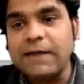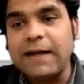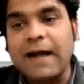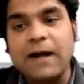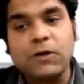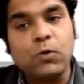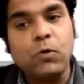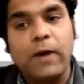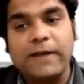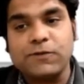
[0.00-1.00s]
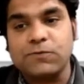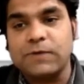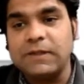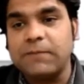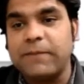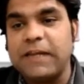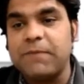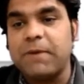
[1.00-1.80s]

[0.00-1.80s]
and R2, as usual, the minimum